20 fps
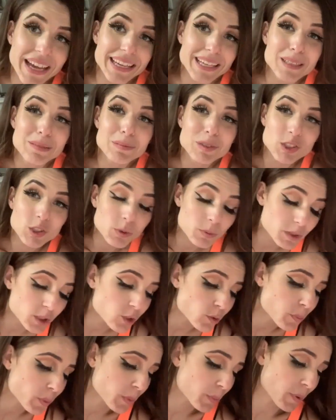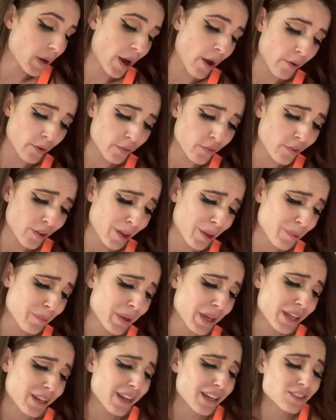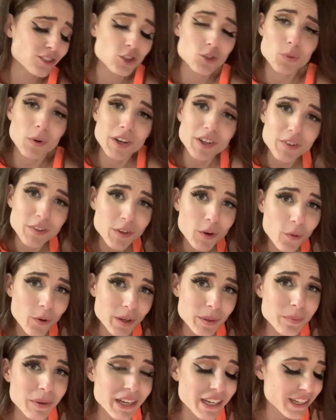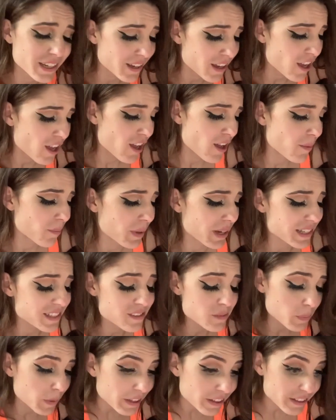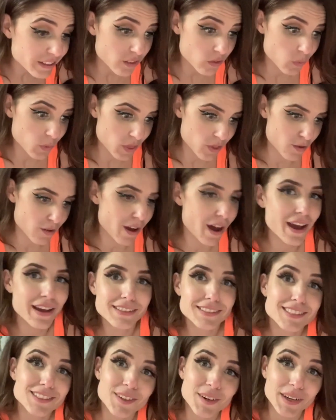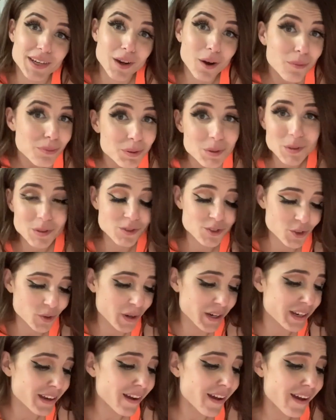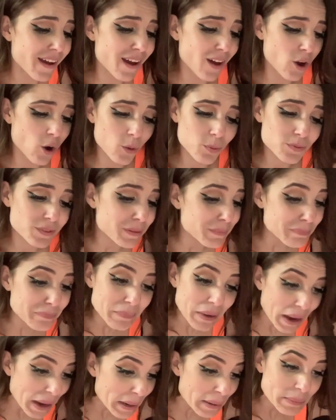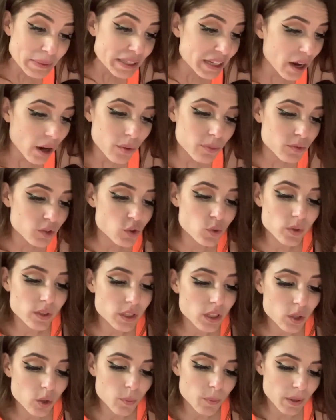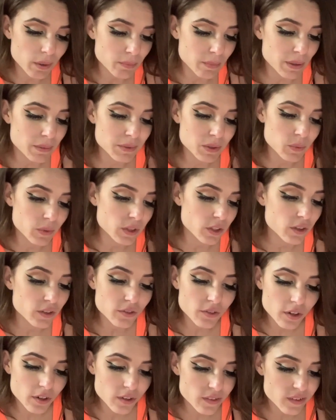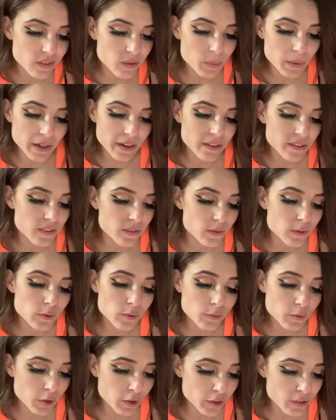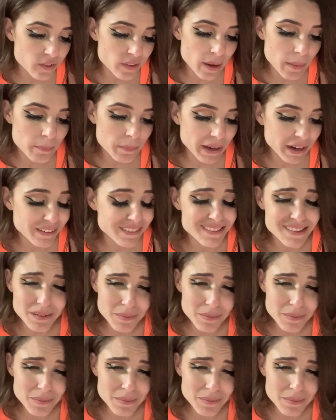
I am super duper proud of him, and I just want to record my experience with you guys. So I hope you enjoyed. Hope it maybe helped you a little bit, maybe with your first experience, first time parents.